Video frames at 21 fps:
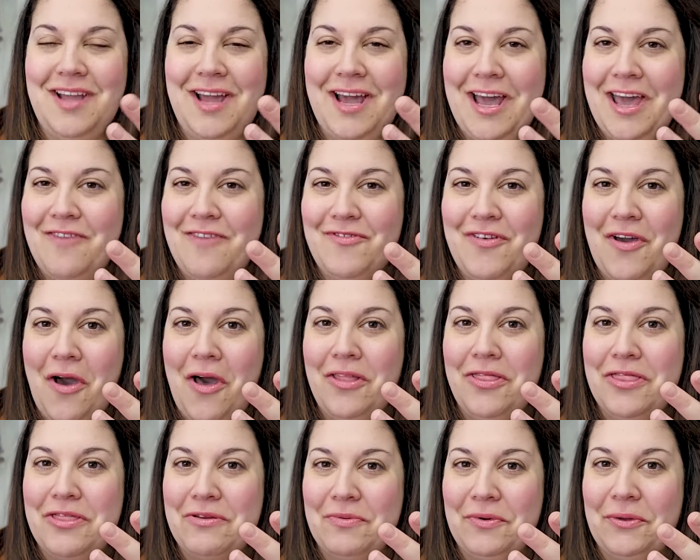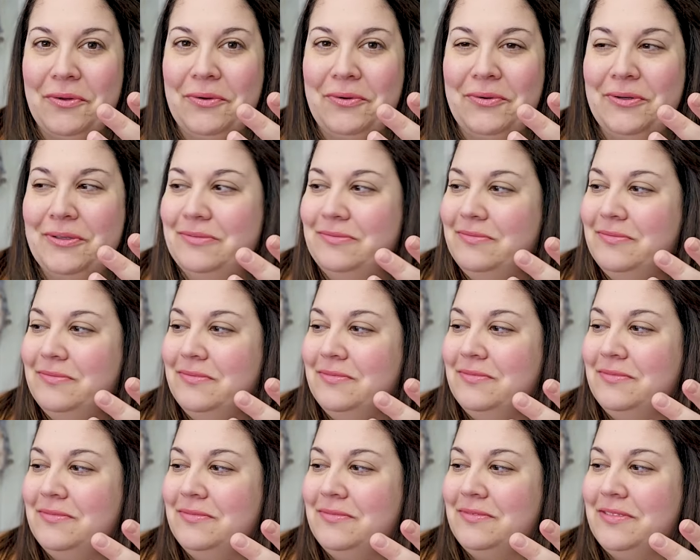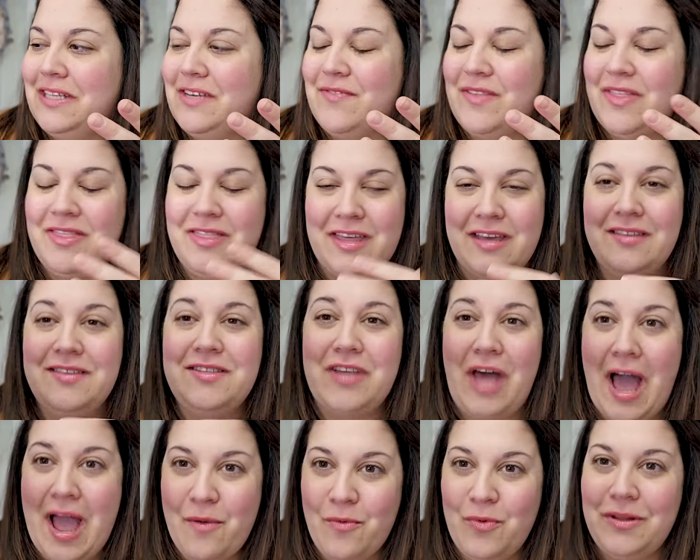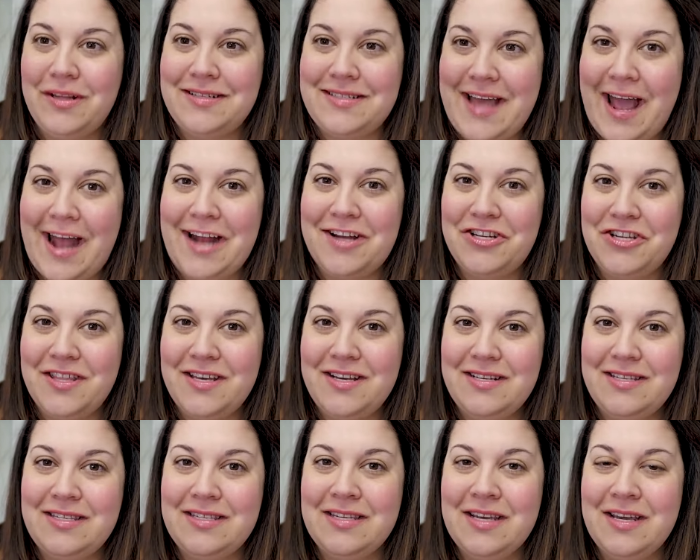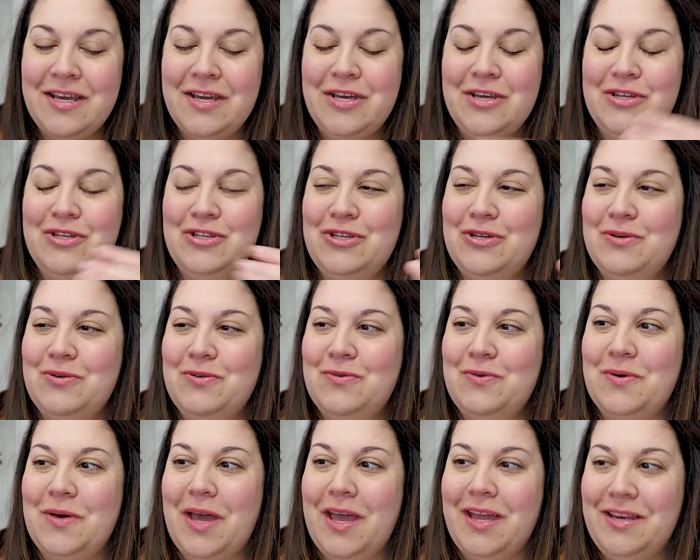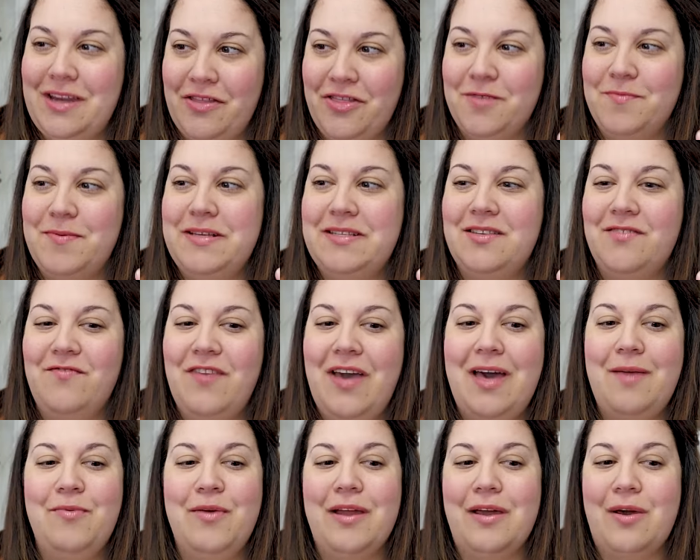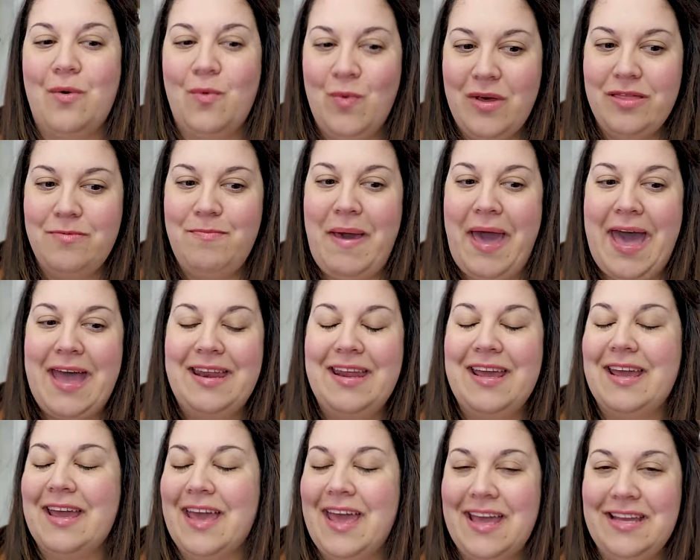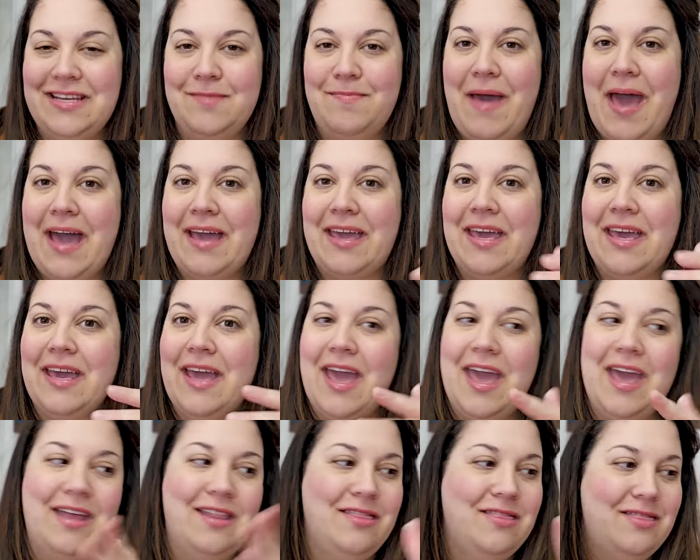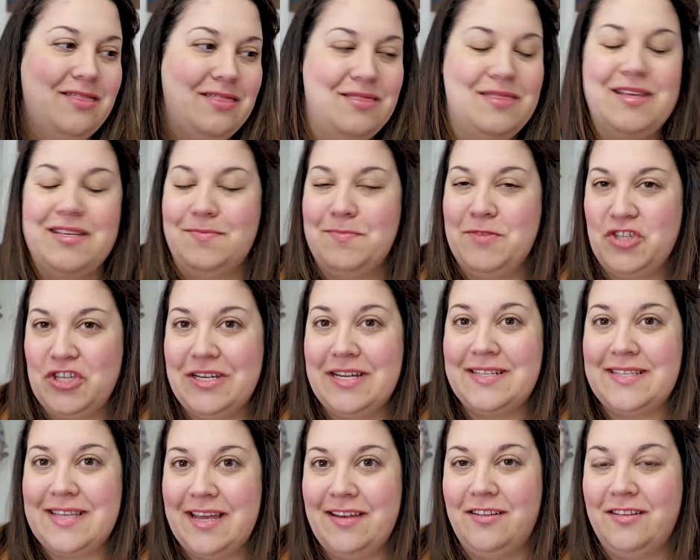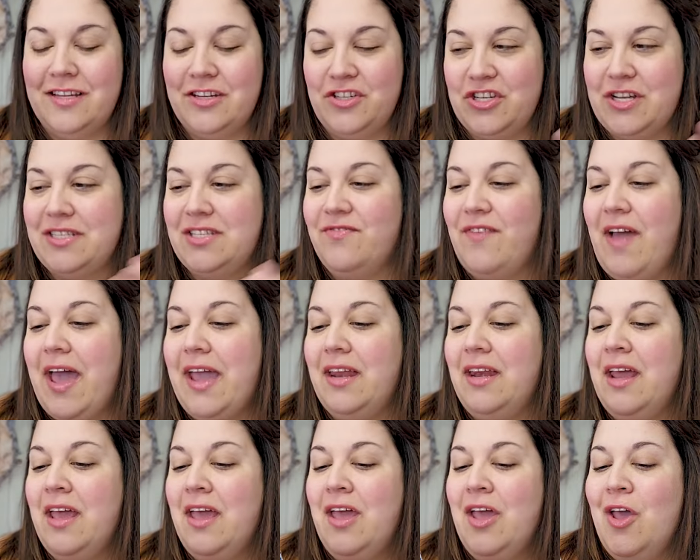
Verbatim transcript: I have gone through even since I will attach this to another piece of fabric with batting and a backing and this machine has handled it just fine.